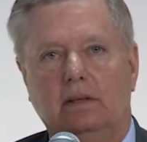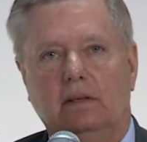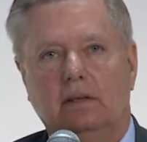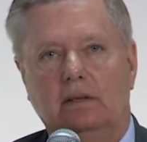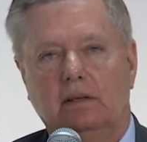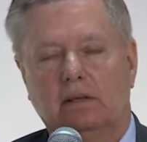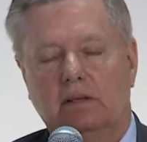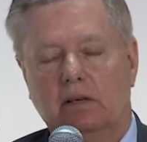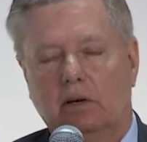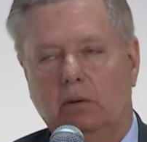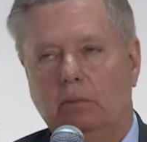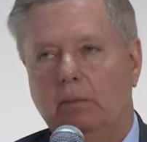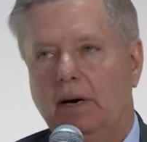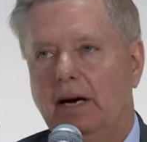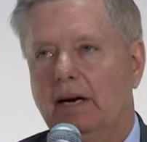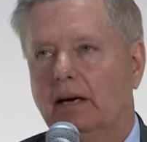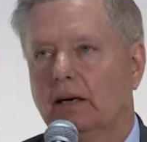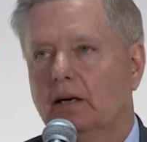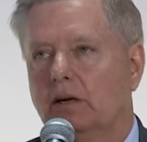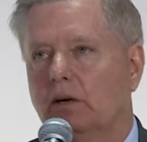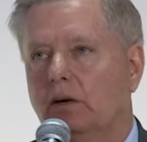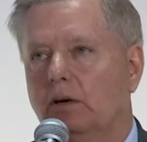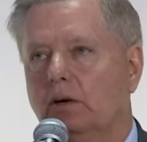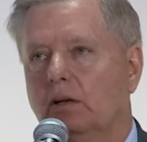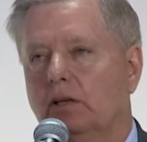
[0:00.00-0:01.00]
So my
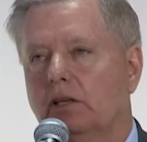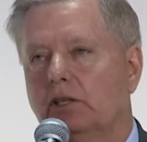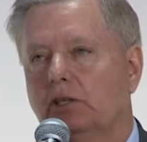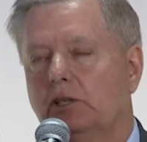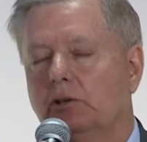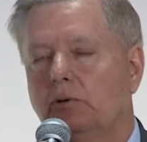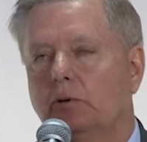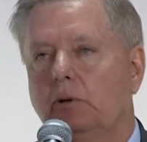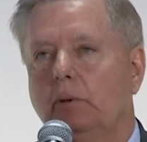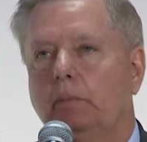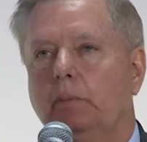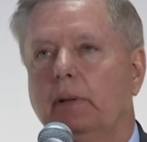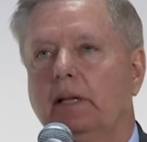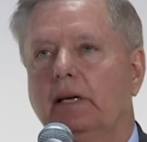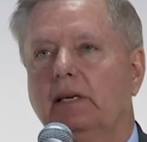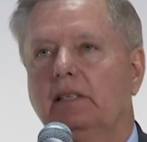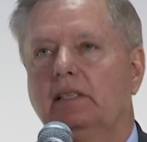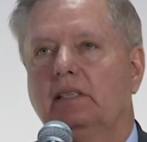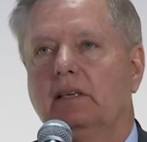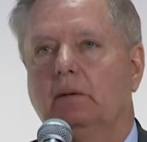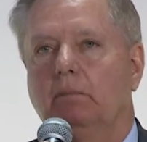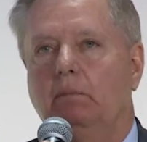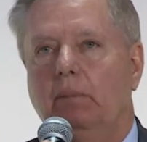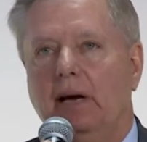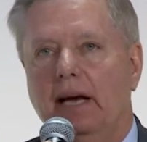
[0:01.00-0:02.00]
goal is to replace
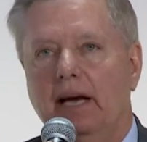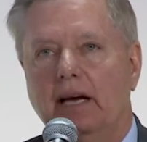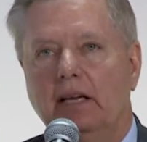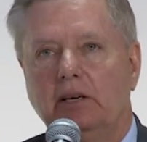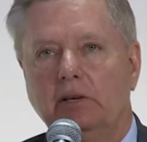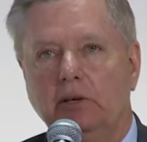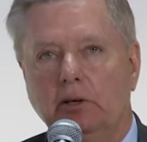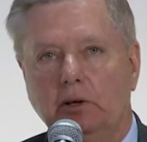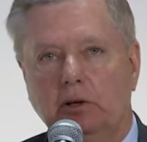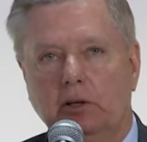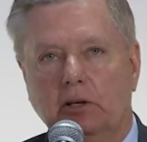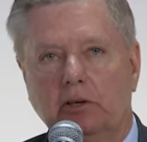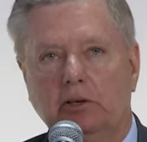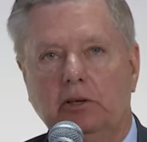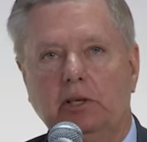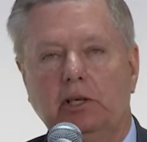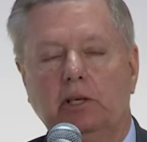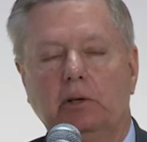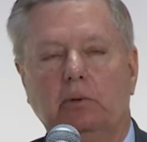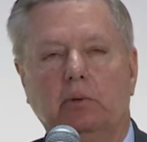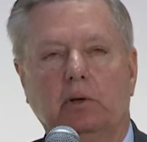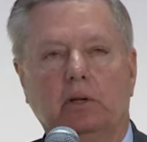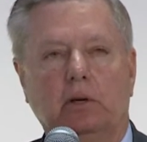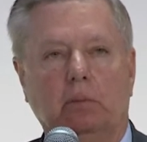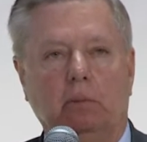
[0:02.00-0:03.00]
a bad nuclear deal
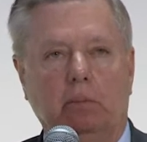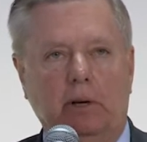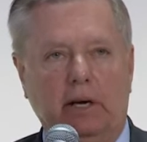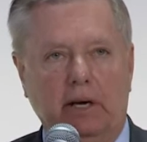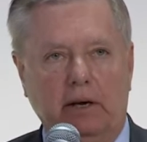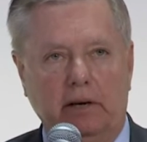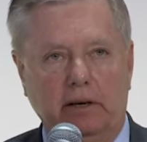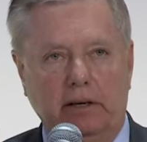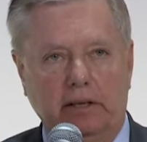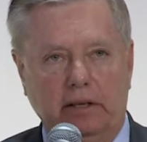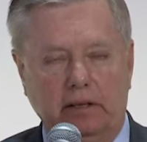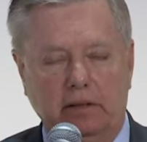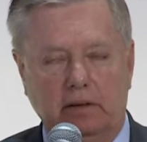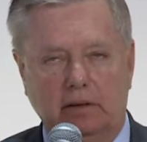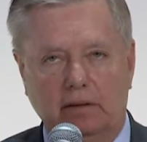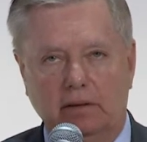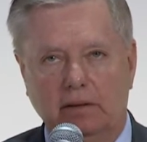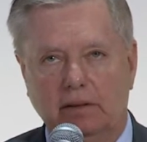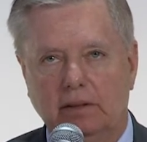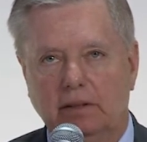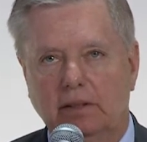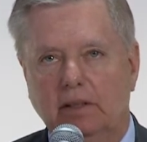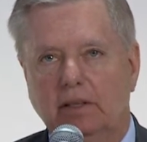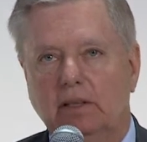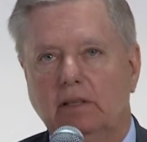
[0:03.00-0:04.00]
with a better deal,
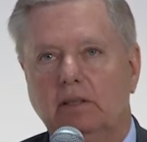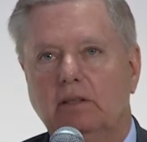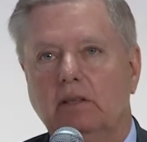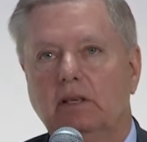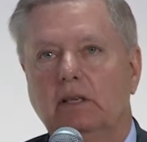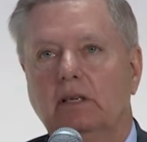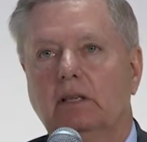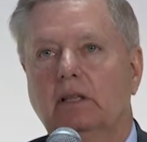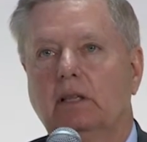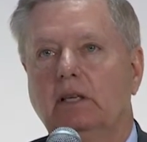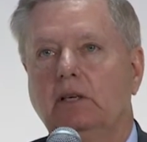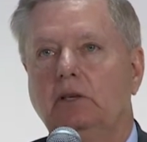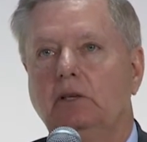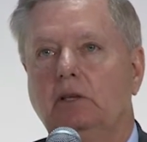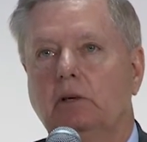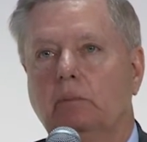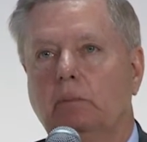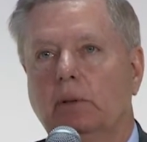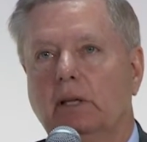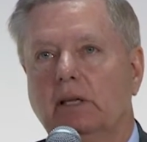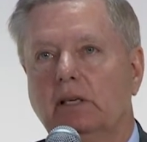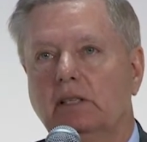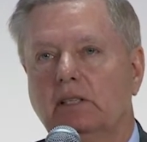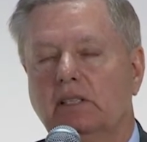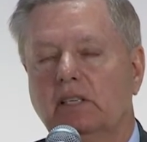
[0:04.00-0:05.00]
to include the
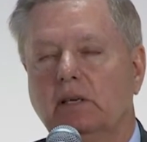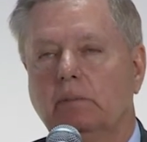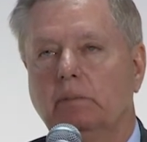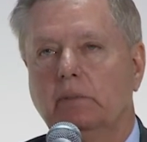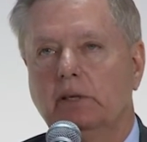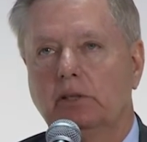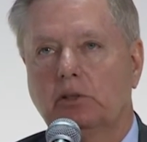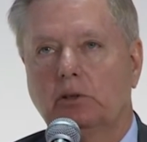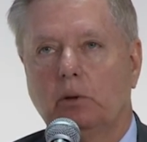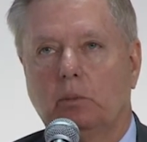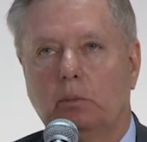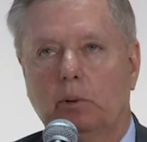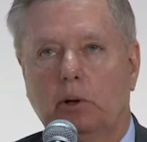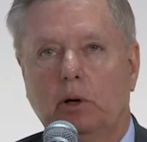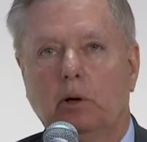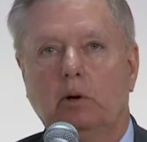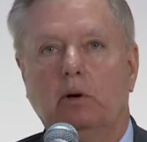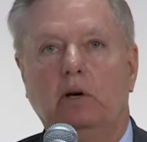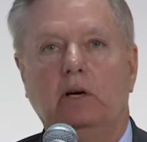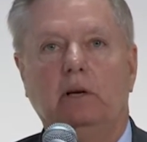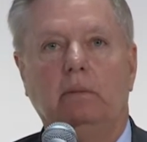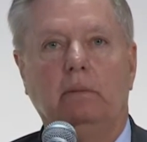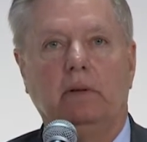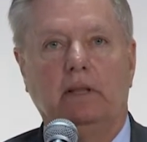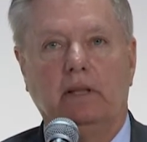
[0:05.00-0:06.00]
ballistic missile
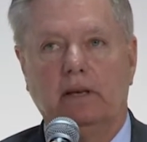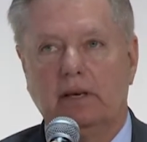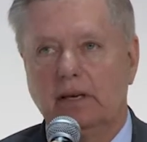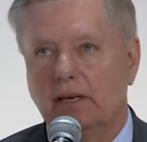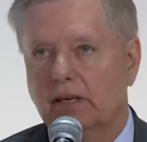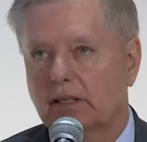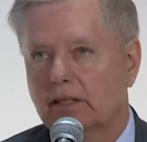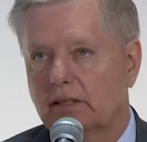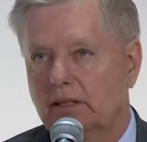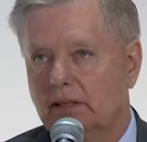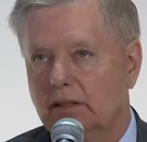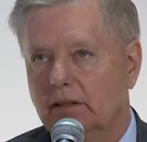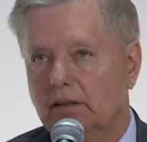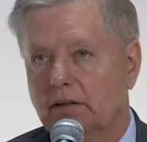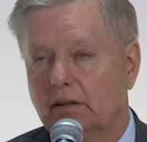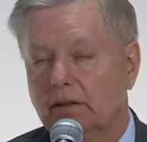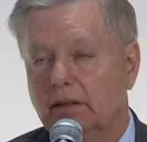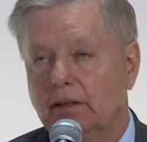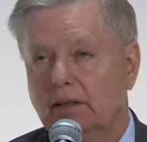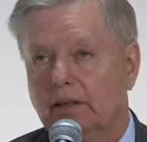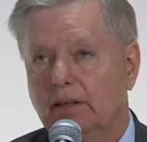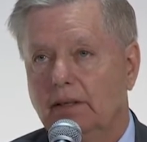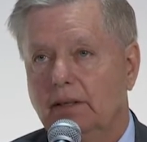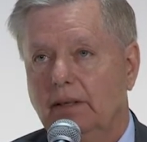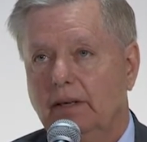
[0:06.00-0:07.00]
program in the next deal,
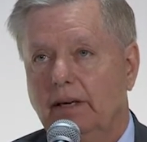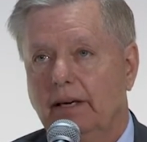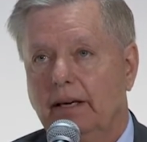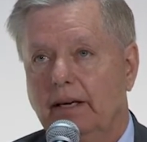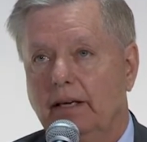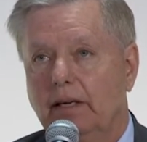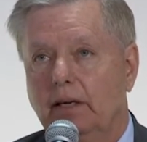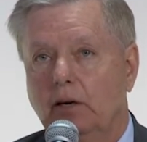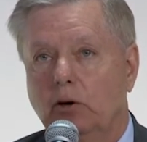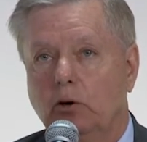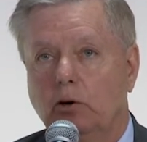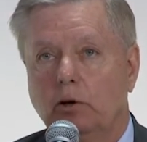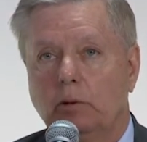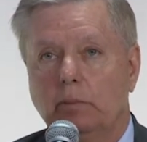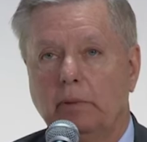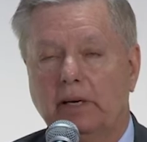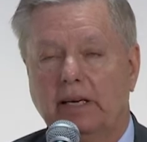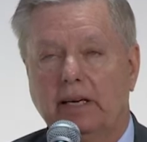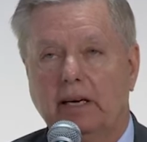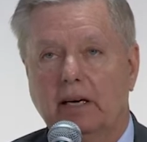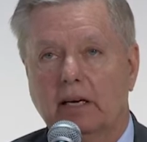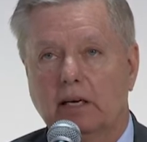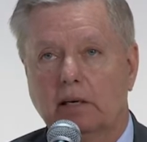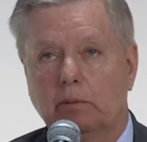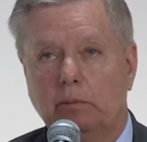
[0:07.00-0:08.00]
and hold them
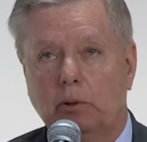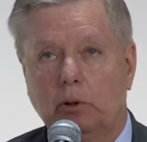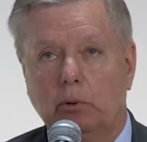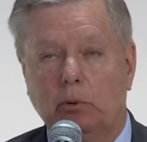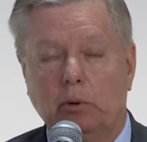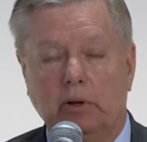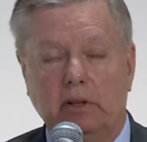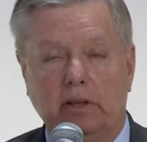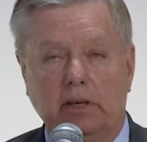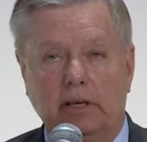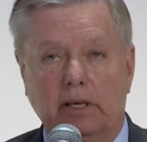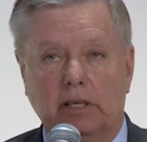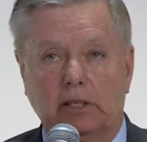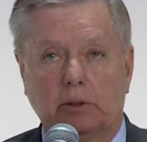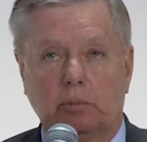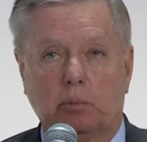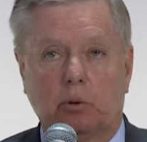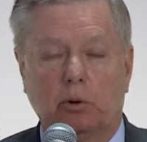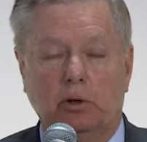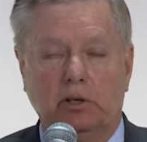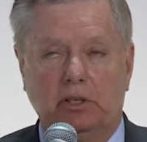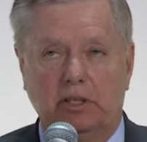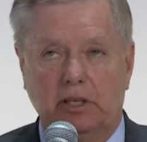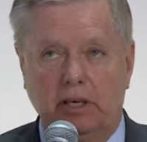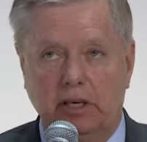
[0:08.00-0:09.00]
accountable when they
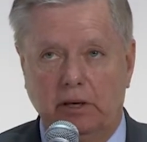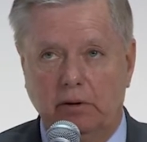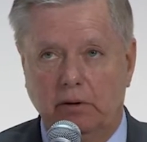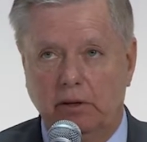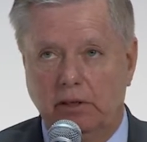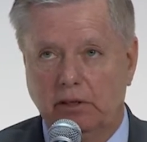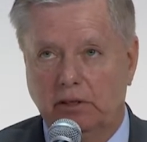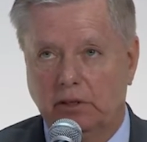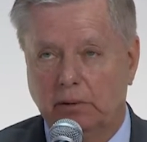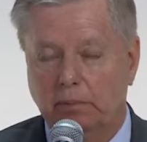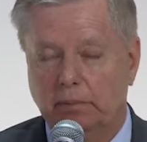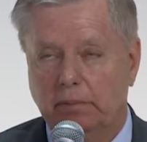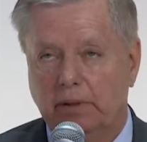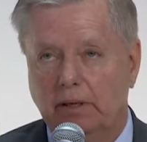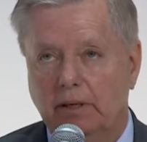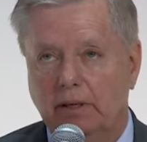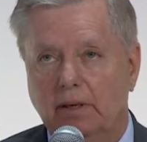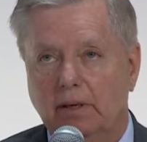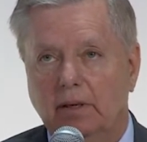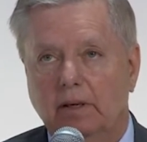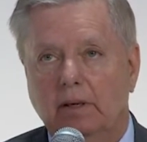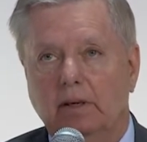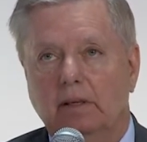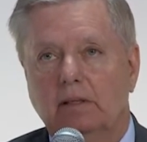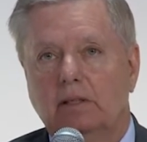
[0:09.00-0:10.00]
export terrorism.
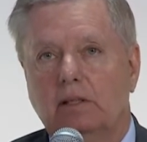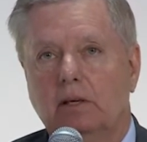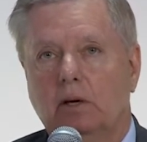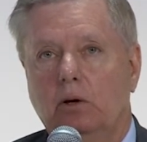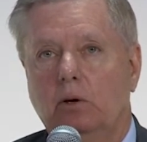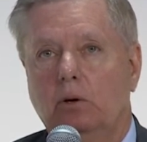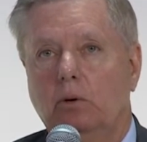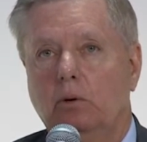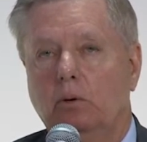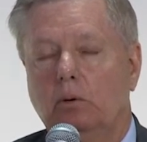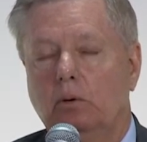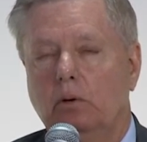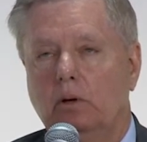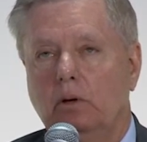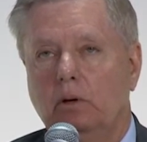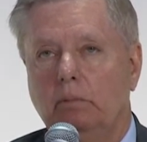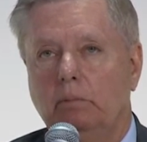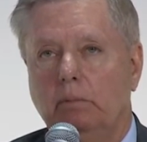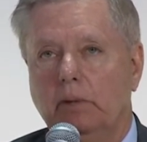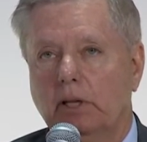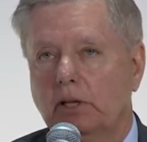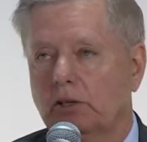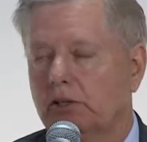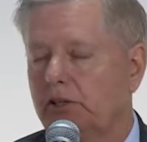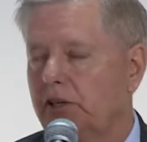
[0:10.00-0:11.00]
So
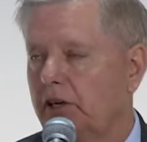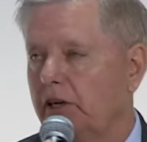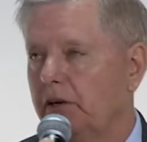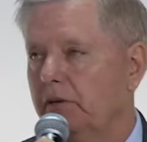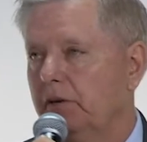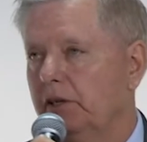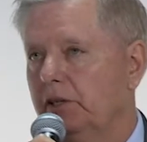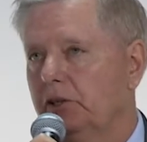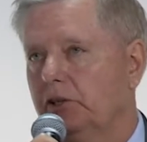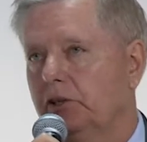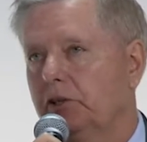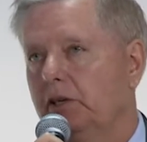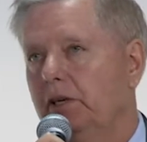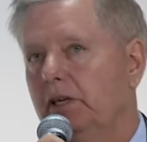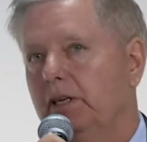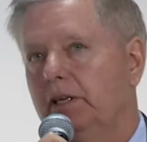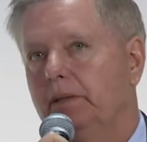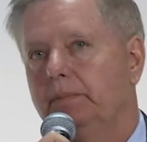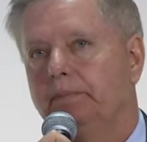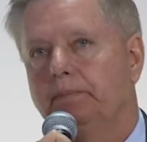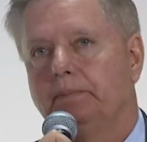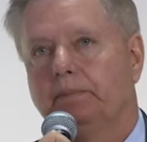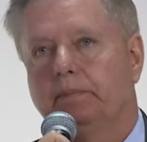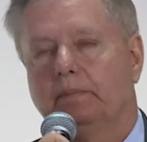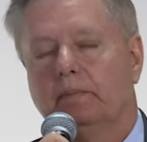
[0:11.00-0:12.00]
military restraint.
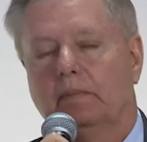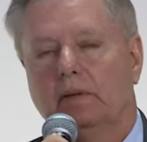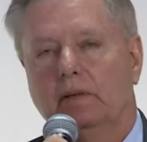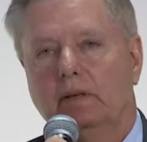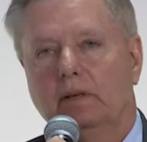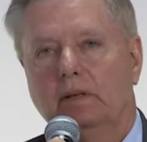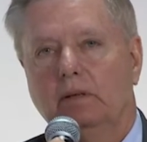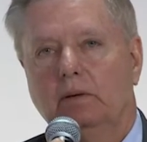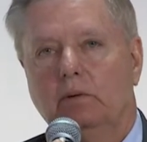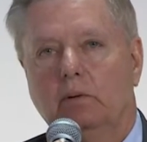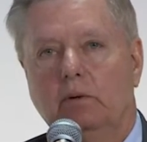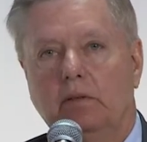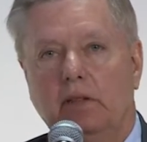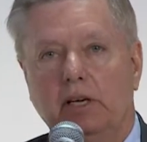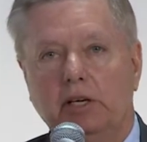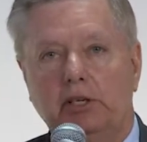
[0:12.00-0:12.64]
When they